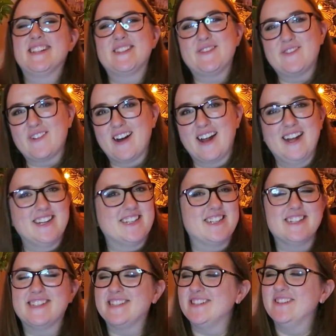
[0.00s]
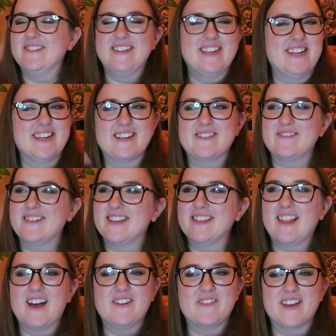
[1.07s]
It's fresh, it's unique, we
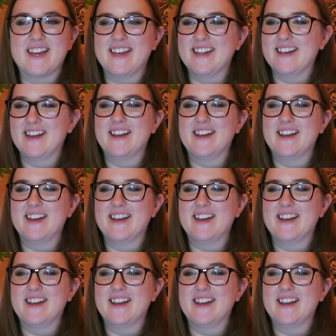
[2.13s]
love it.